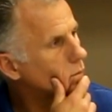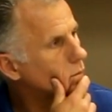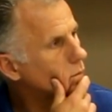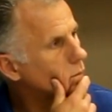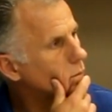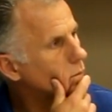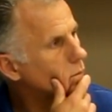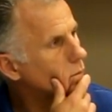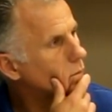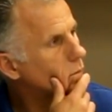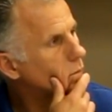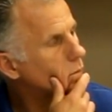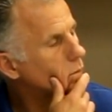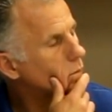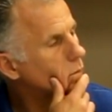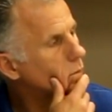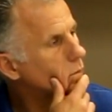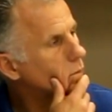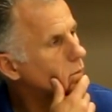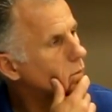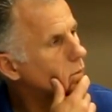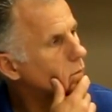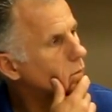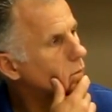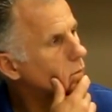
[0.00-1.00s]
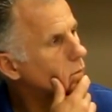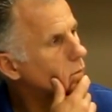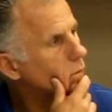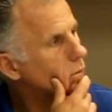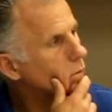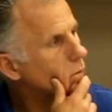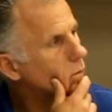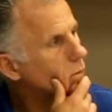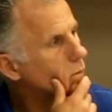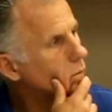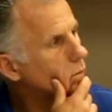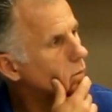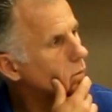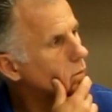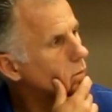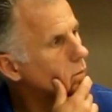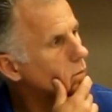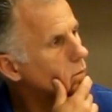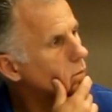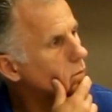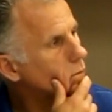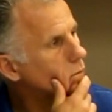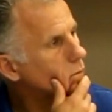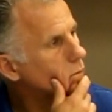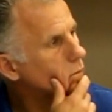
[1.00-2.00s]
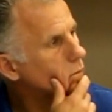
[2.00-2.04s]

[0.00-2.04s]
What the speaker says: No words are spoken by the person on screen.